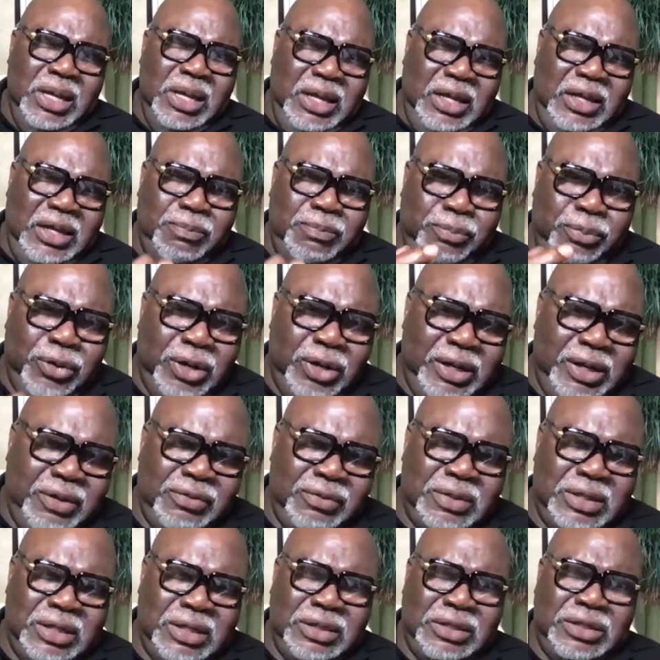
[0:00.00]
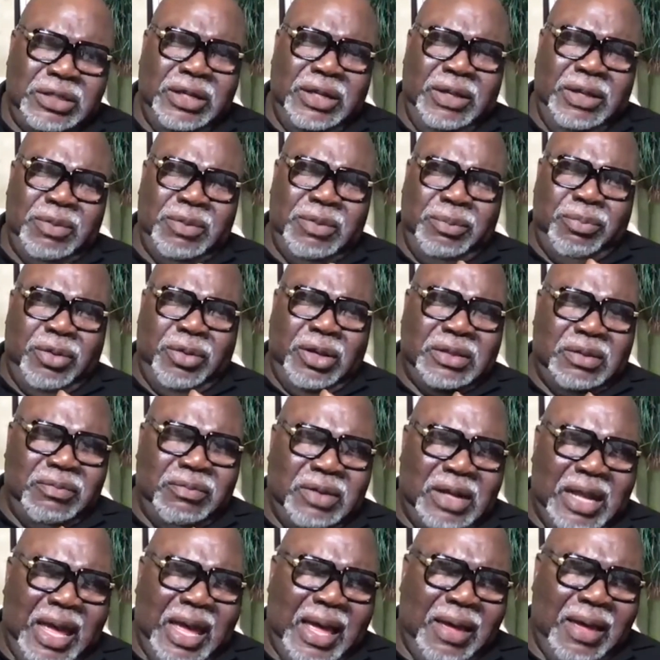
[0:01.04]
He breathes into him the breath of
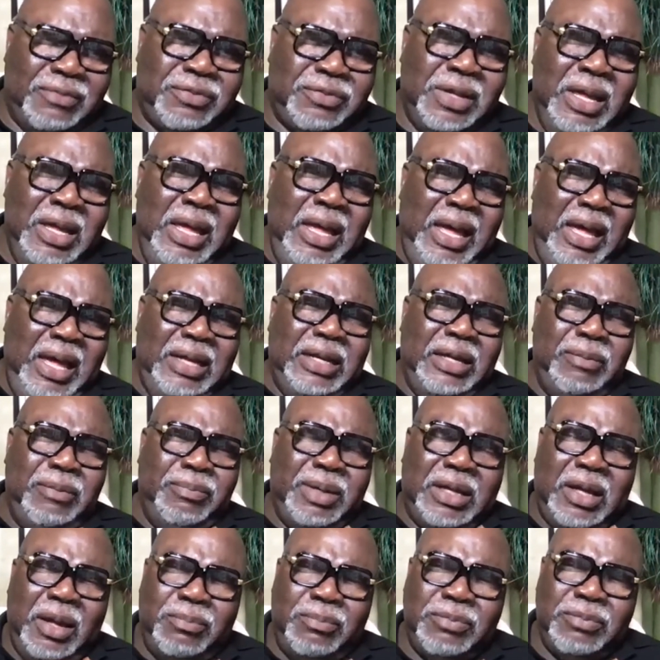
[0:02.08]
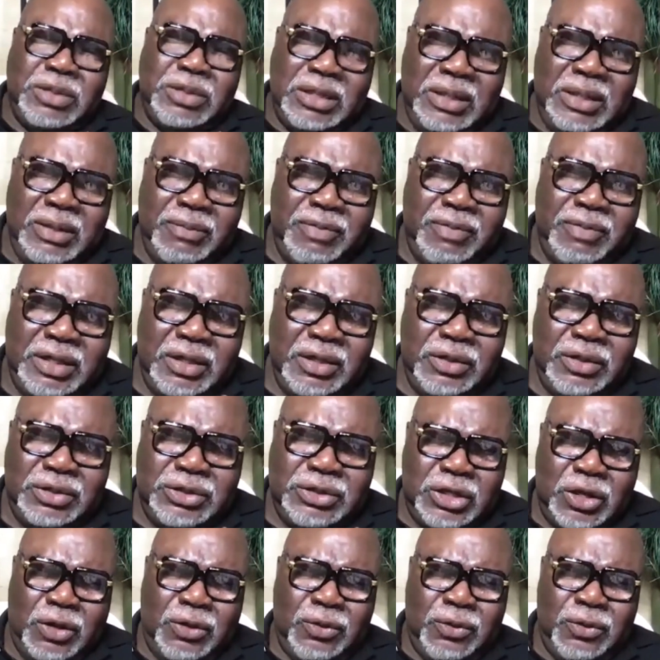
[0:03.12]
lives, and he becomes a living
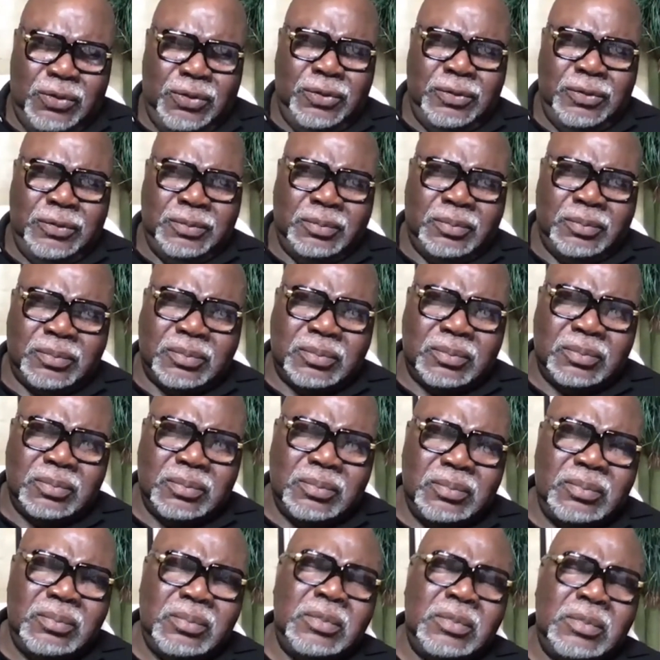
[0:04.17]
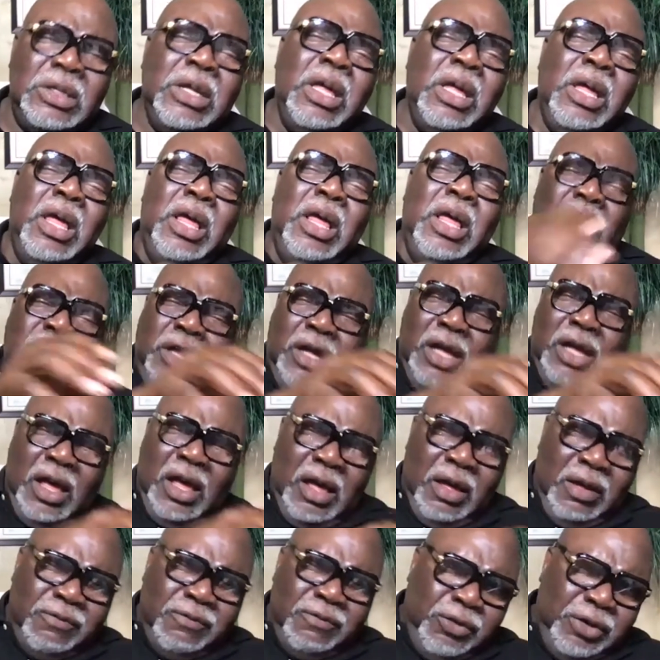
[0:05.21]
soul. The
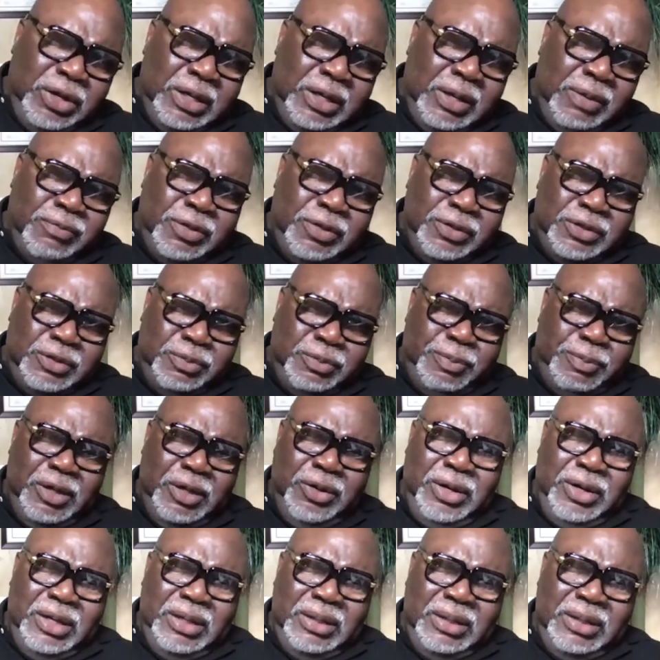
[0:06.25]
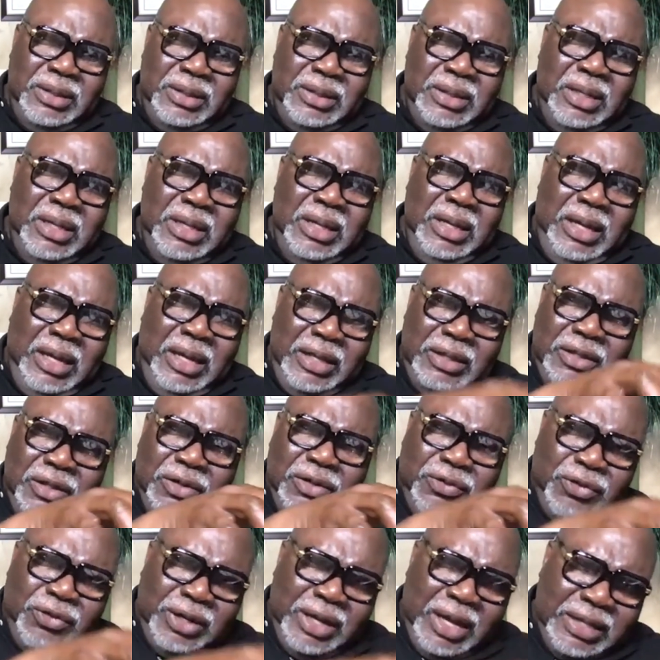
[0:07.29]
hovering of the spirit in the
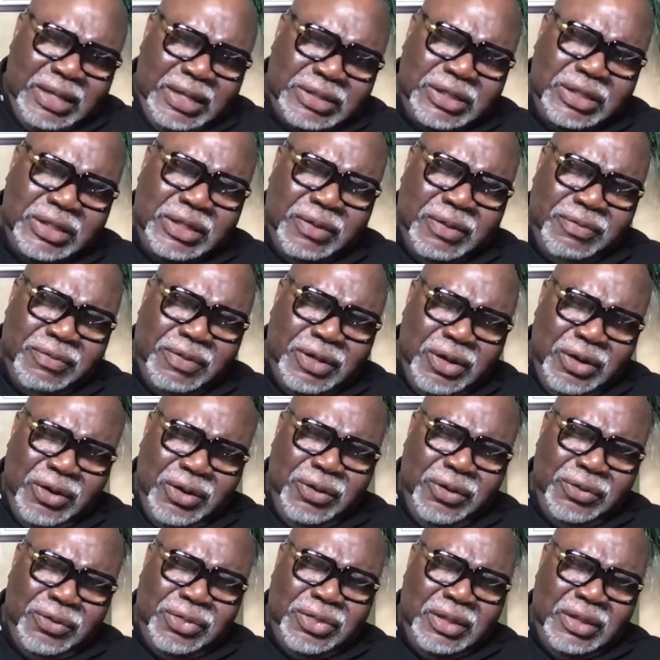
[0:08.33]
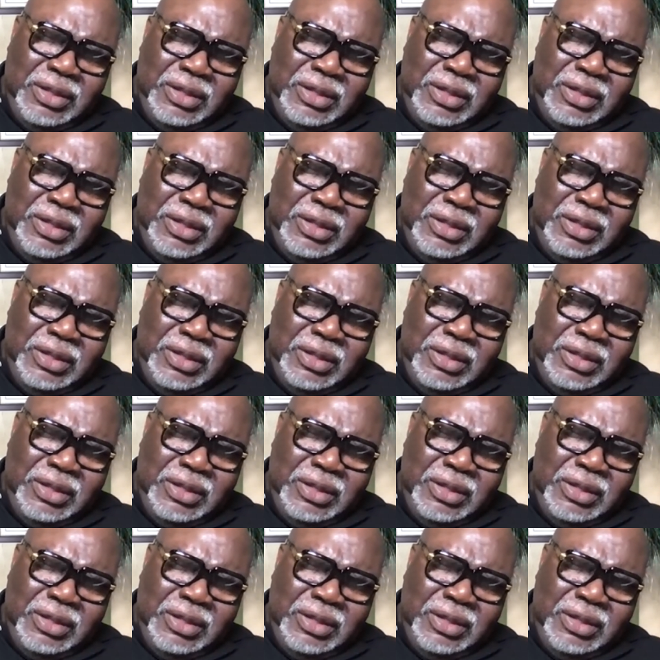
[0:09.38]
creation of the earth